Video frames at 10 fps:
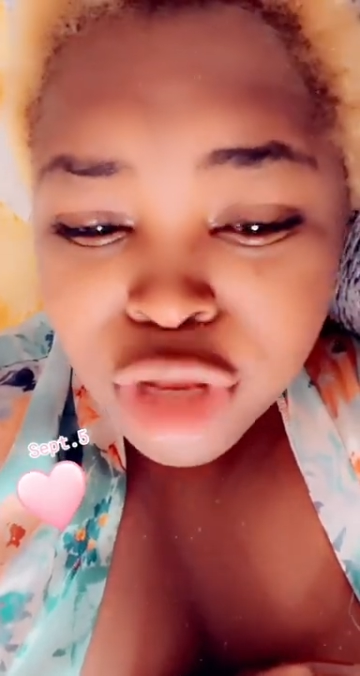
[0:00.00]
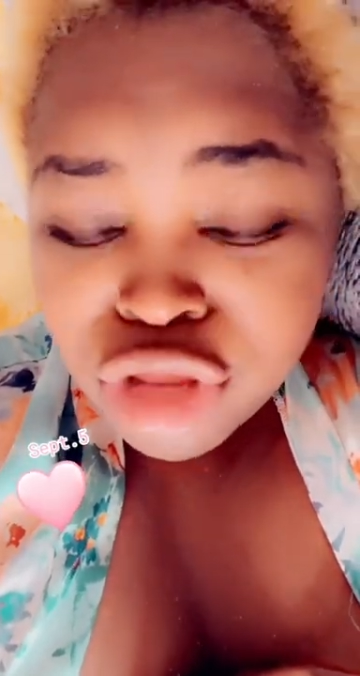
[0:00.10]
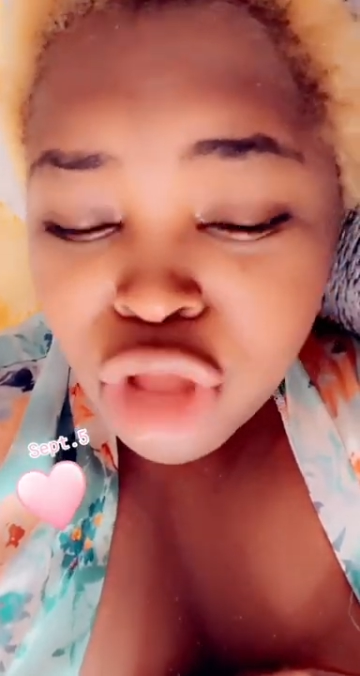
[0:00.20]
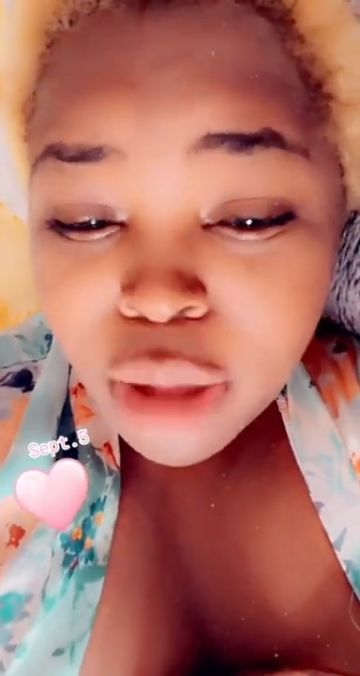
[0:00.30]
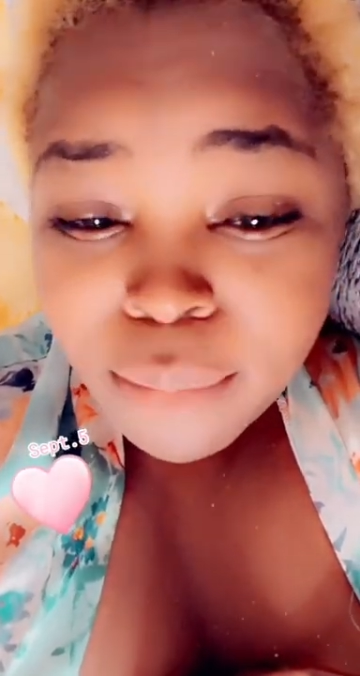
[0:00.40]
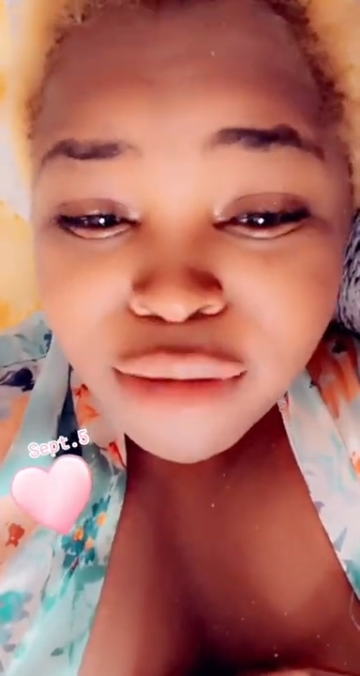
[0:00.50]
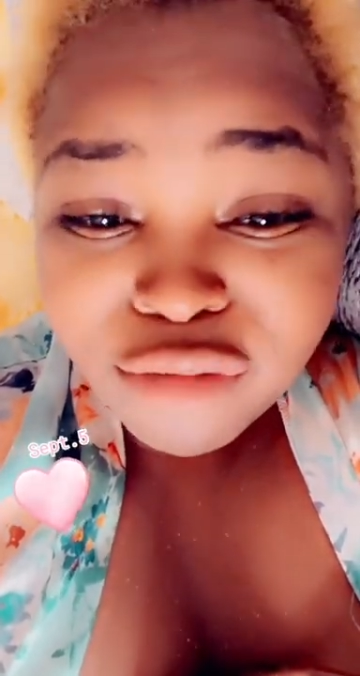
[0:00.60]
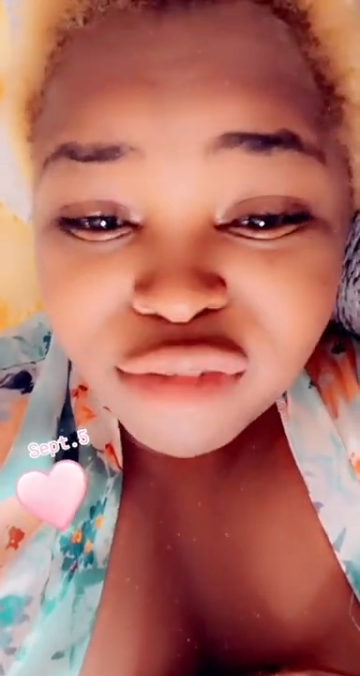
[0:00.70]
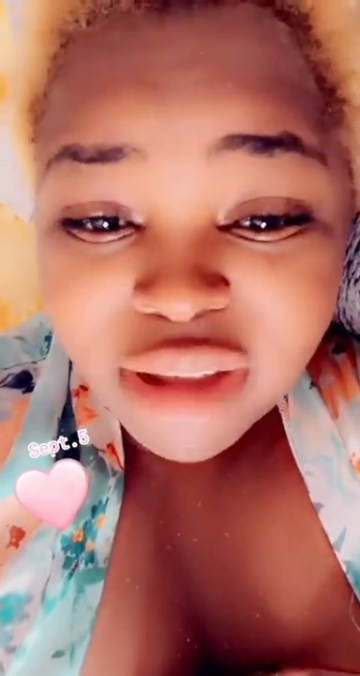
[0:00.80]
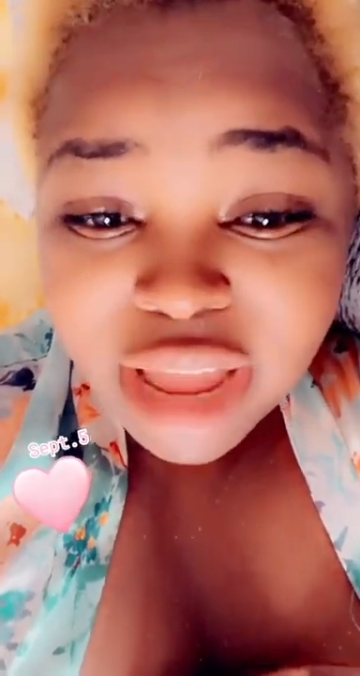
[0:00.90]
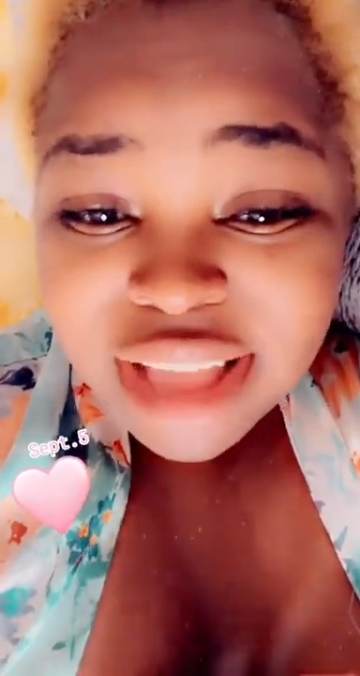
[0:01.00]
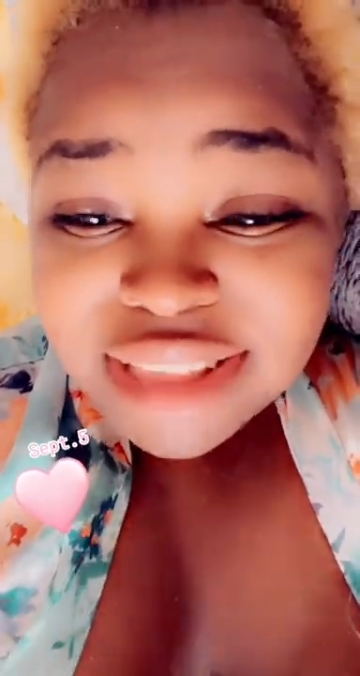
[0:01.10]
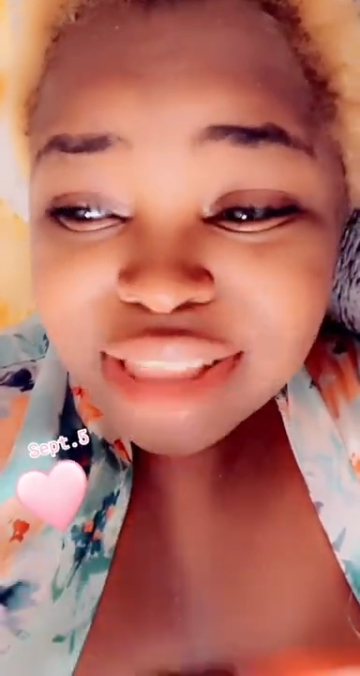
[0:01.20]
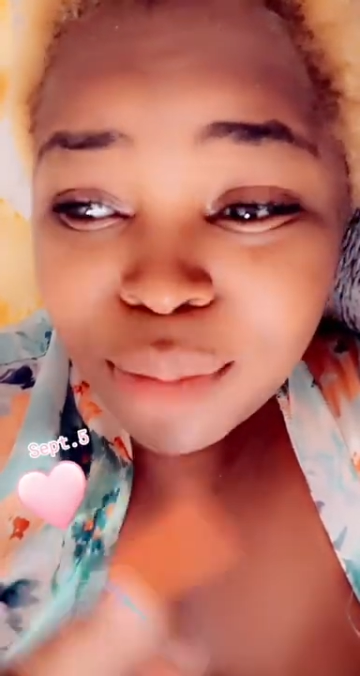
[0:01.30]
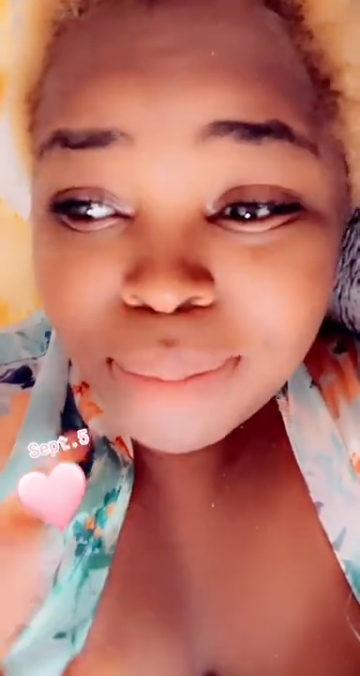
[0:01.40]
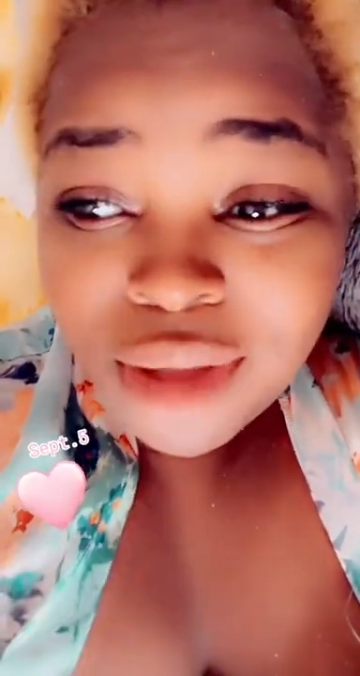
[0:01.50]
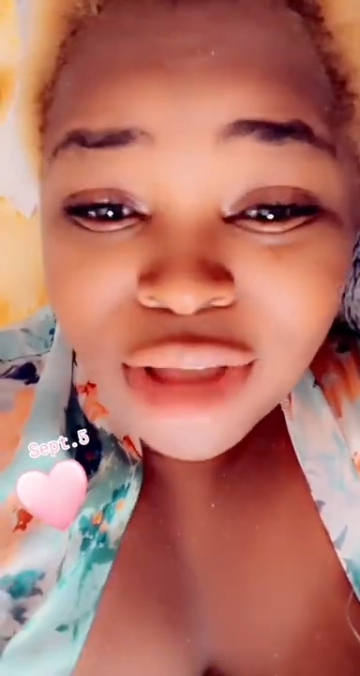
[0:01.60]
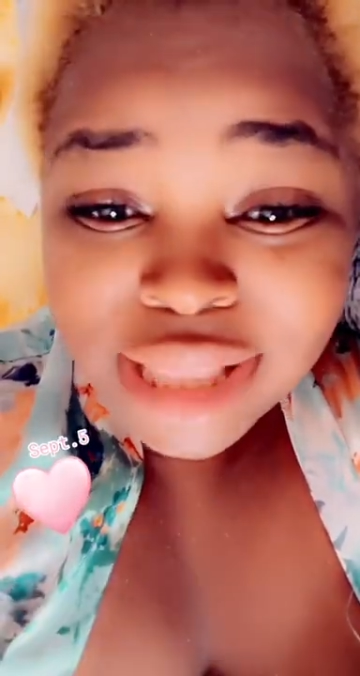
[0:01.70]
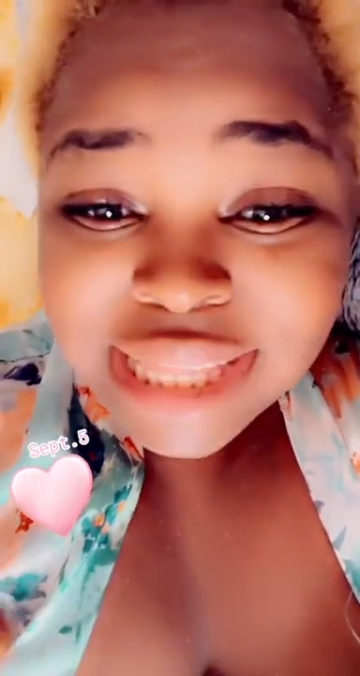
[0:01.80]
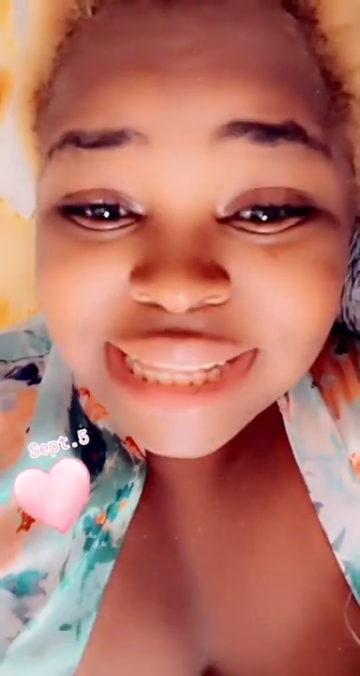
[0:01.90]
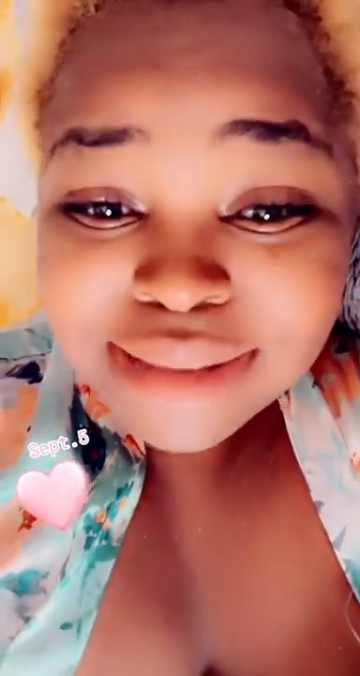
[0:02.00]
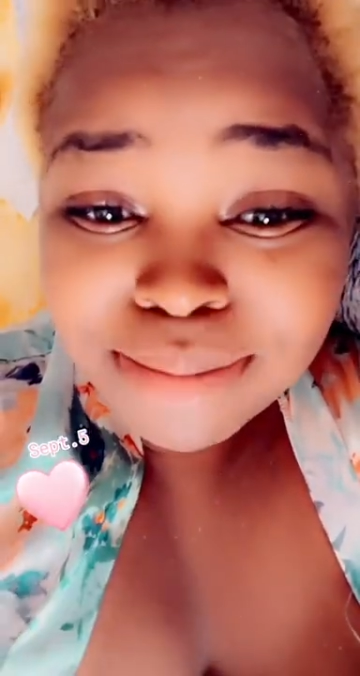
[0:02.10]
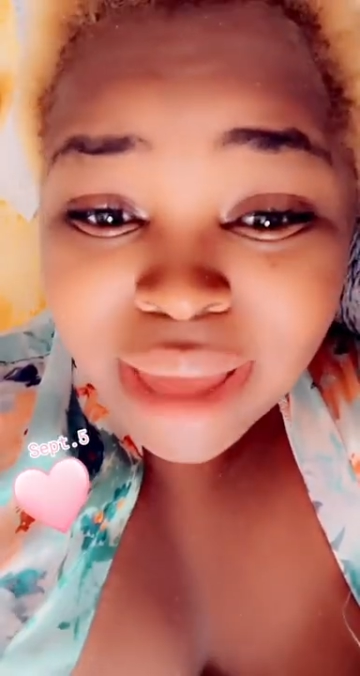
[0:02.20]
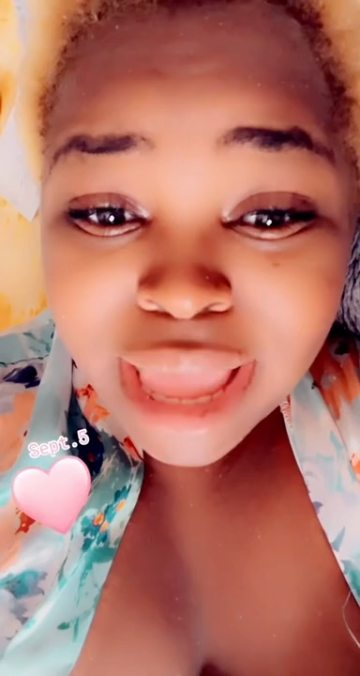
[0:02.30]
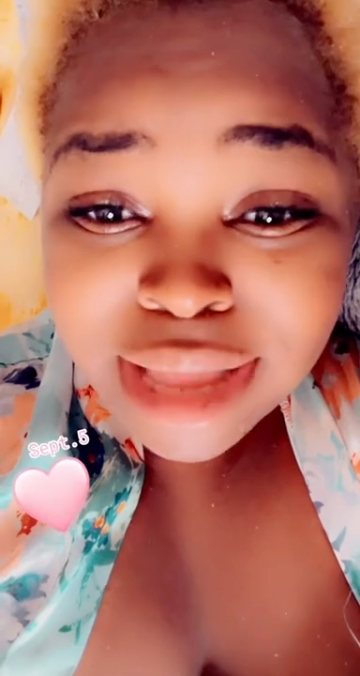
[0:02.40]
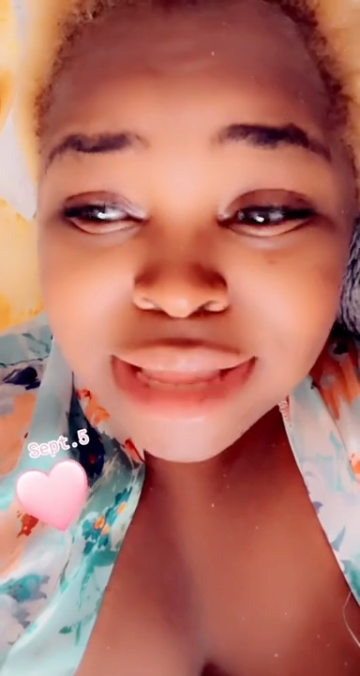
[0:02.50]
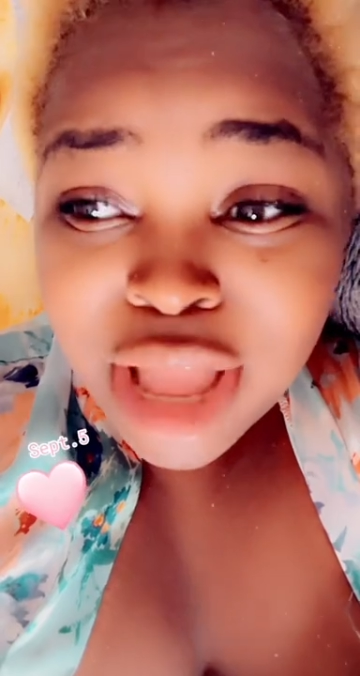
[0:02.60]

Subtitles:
Don't be afraid, because the part this man